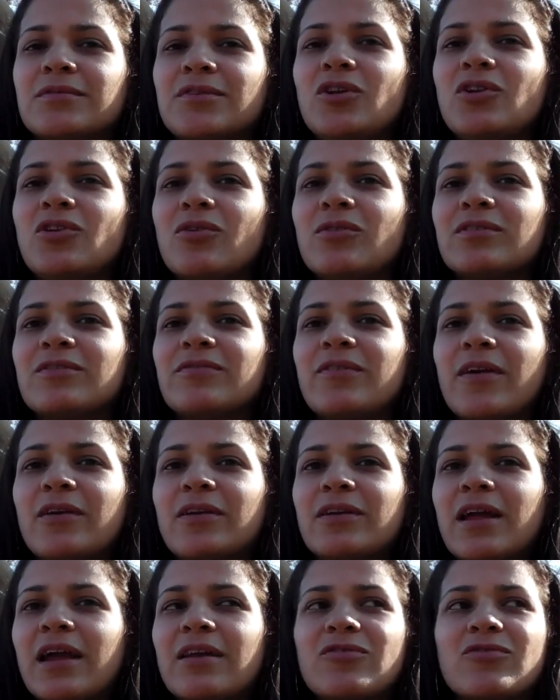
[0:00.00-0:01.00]
You know, it's
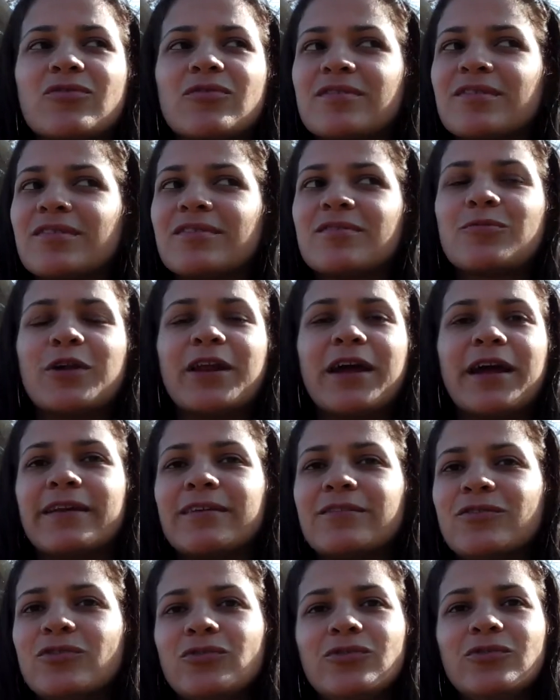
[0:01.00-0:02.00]
very natural. This is what I
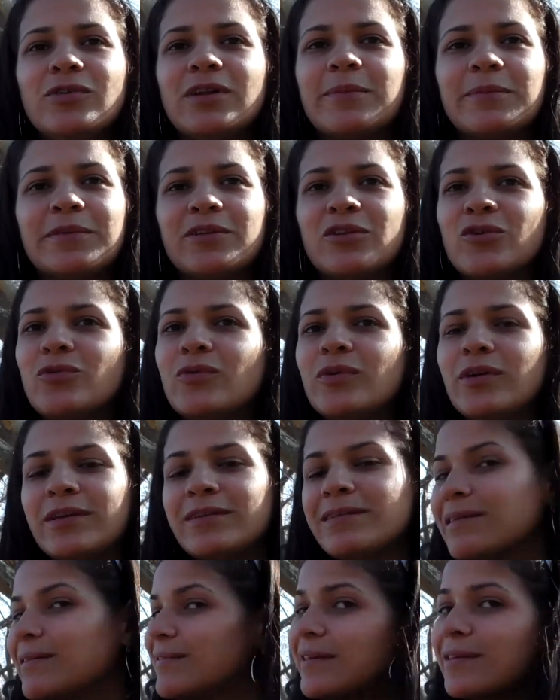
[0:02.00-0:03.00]
gotta do, and I'm gonna do it,
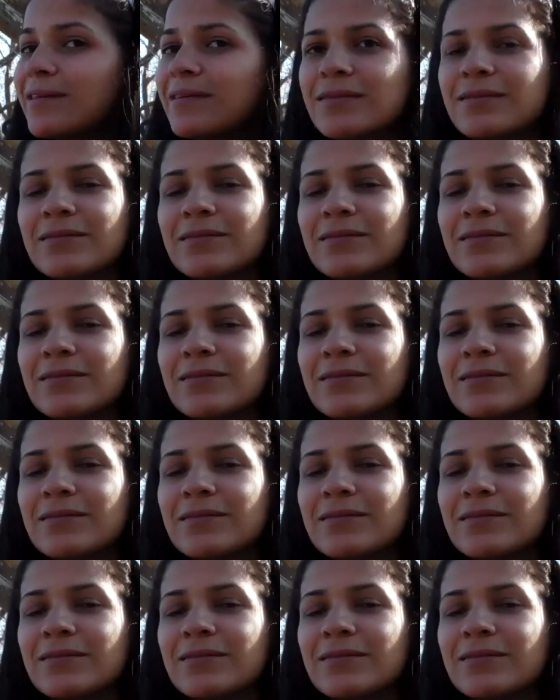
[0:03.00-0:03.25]
and that's it.